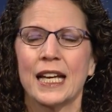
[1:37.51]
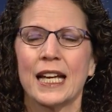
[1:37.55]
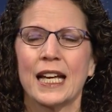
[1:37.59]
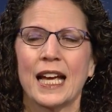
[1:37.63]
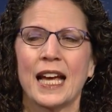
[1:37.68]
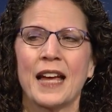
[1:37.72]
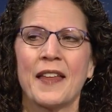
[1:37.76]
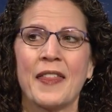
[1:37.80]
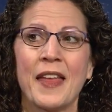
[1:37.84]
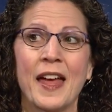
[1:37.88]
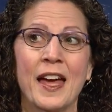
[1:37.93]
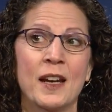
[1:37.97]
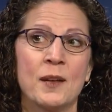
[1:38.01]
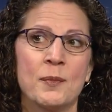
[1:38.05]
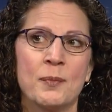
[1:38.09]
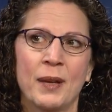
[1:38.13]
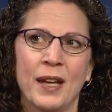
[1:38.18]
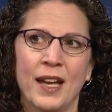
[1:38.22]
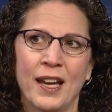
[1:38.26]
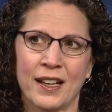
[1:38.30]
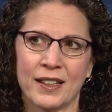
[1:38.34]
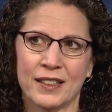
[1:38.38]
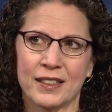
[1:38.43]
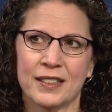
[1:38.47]
And that
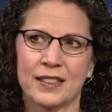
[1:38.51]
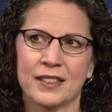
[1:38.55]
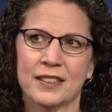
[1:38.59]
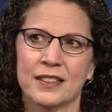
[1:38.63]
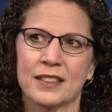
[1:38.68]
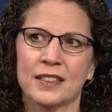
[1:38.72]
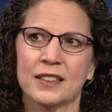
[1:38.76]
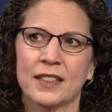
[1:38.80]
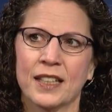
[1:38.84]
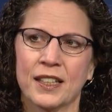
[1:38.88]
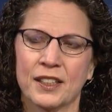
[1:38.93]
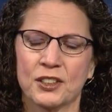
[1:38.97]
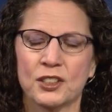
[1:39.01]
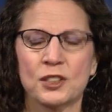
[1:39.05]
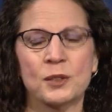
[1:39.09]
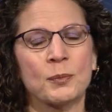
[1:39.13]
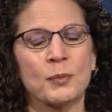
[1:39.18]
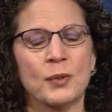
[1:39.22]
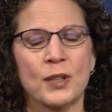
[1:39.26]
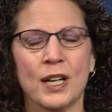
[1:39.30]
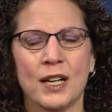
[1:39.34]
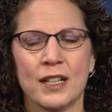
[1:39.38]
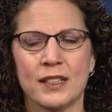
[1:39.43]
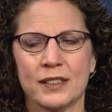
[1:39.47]
impacts the selection
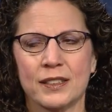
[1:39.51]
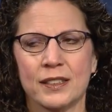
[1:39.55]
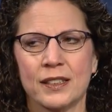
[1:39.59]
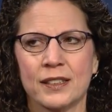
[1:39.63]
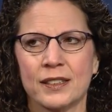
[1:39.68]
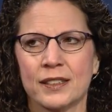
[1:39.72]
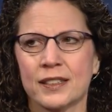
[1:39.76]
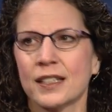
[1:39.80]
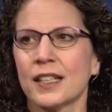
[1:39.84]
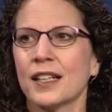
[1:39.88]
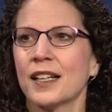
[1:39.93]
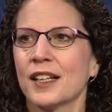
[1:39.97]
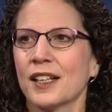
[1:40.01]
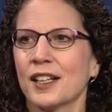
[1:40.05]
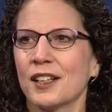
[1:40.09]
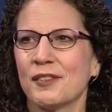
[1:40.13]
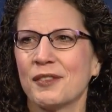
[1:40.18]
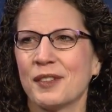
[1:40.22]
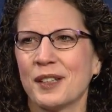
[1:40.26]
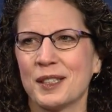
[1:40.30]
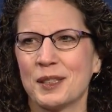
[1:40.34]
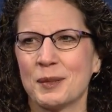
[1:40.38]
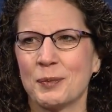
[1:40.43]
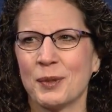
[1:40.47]
process of
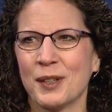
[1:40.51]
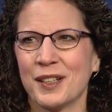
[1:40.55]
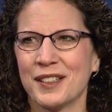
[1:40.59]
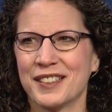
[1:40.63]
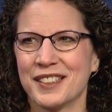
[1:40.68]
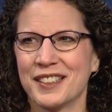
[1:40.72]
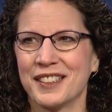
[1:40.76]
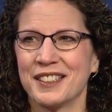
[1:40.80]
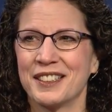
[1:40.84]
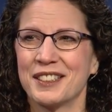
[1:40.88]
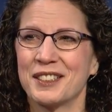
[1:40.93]
vice president.